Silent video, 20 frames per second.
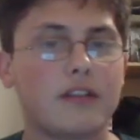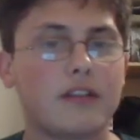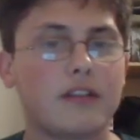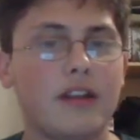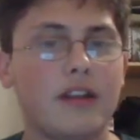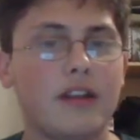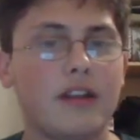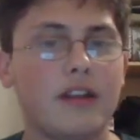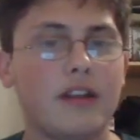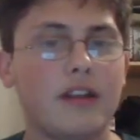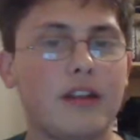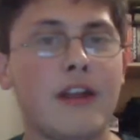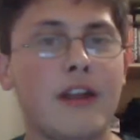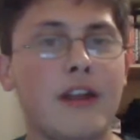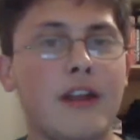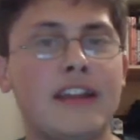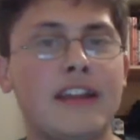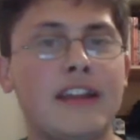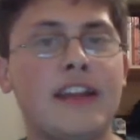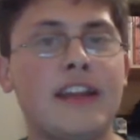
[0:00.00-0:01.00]
I'm
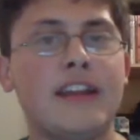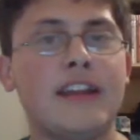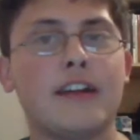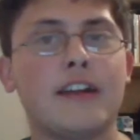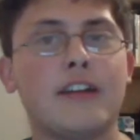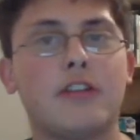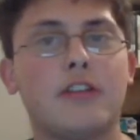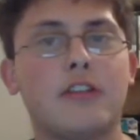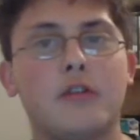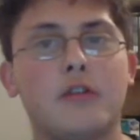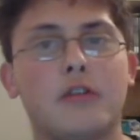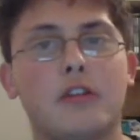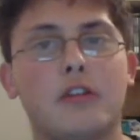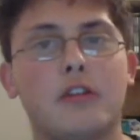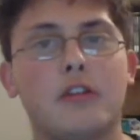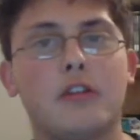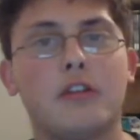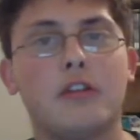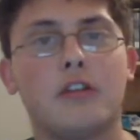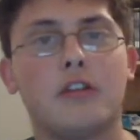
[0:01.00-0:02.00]
not an idiot,
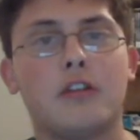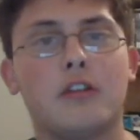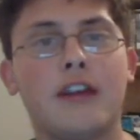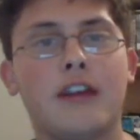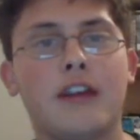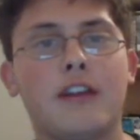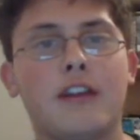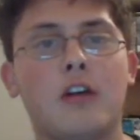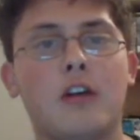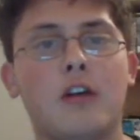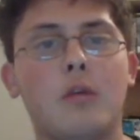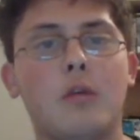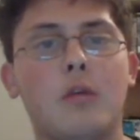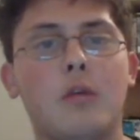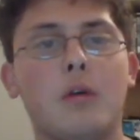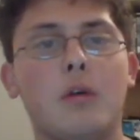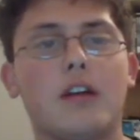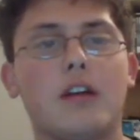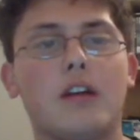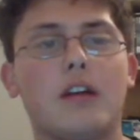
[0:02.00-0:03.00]
Google. I
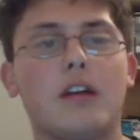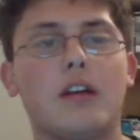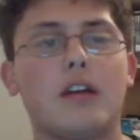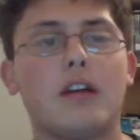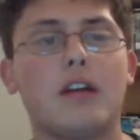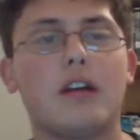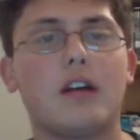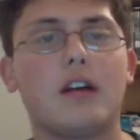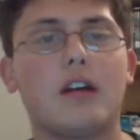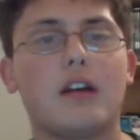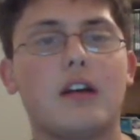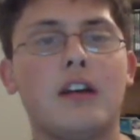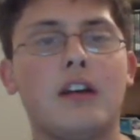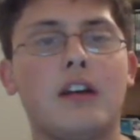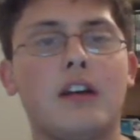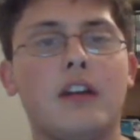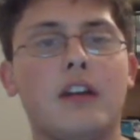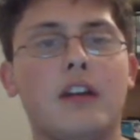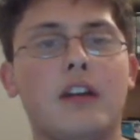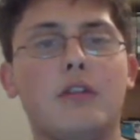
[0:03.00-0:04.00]
know
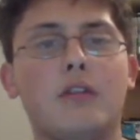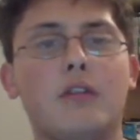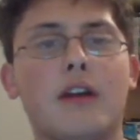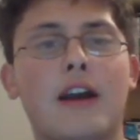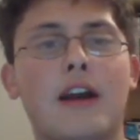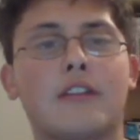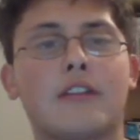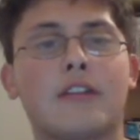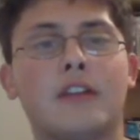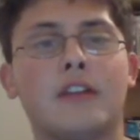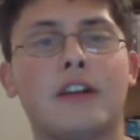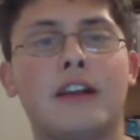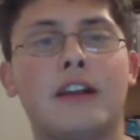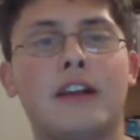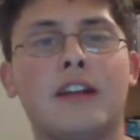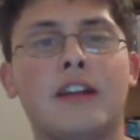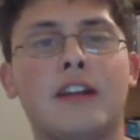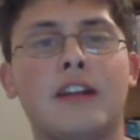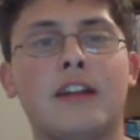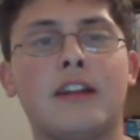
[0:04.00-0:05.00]
you guys aren't
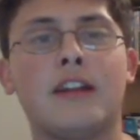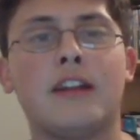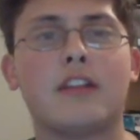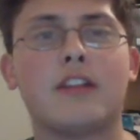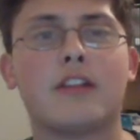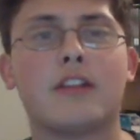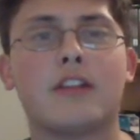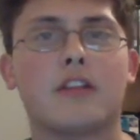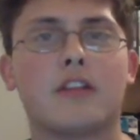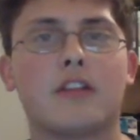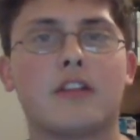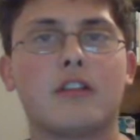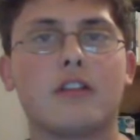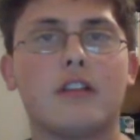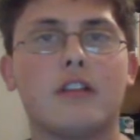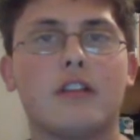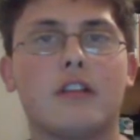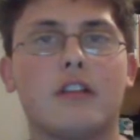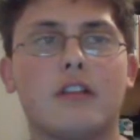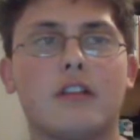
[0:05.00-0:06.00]
idiots either.
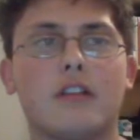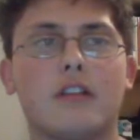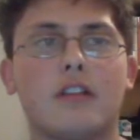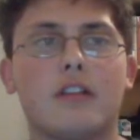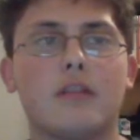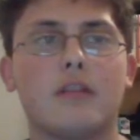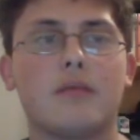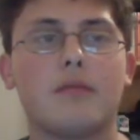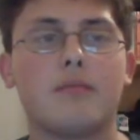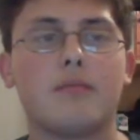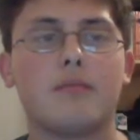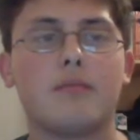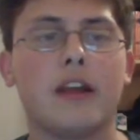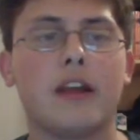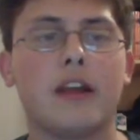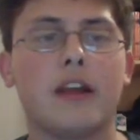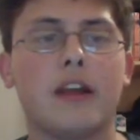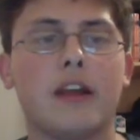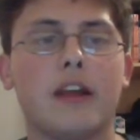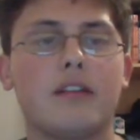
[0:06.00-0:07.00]

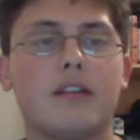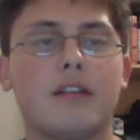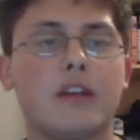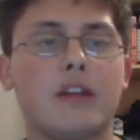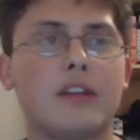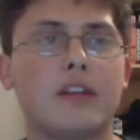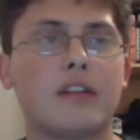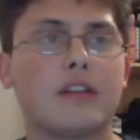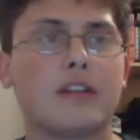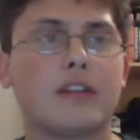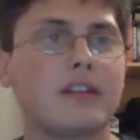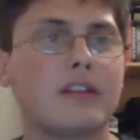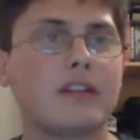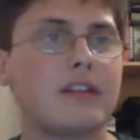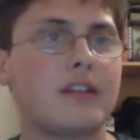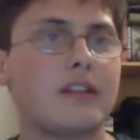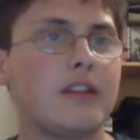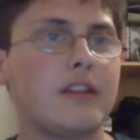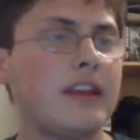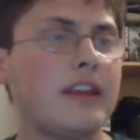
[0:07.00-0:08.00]
But when
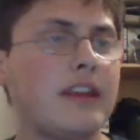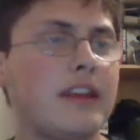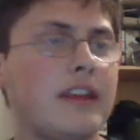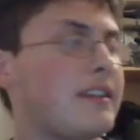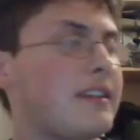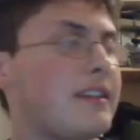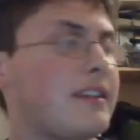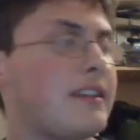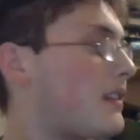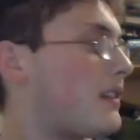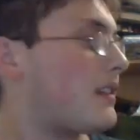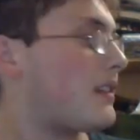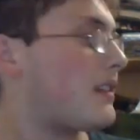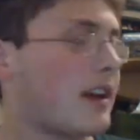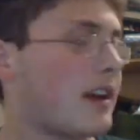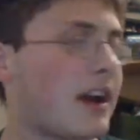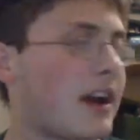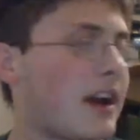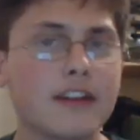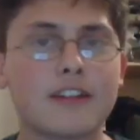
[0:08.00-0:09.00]
this
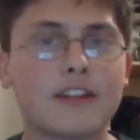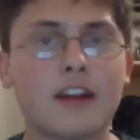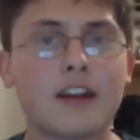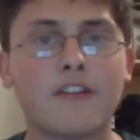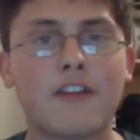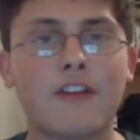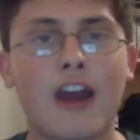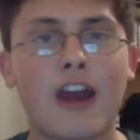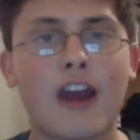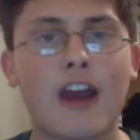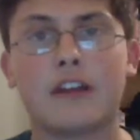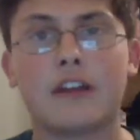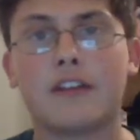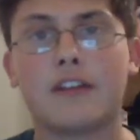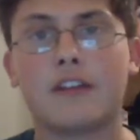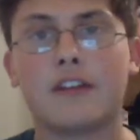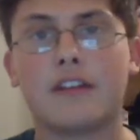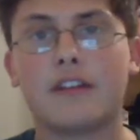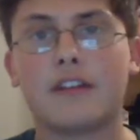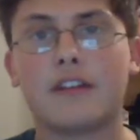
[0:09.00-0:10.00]
kind of stuff happens,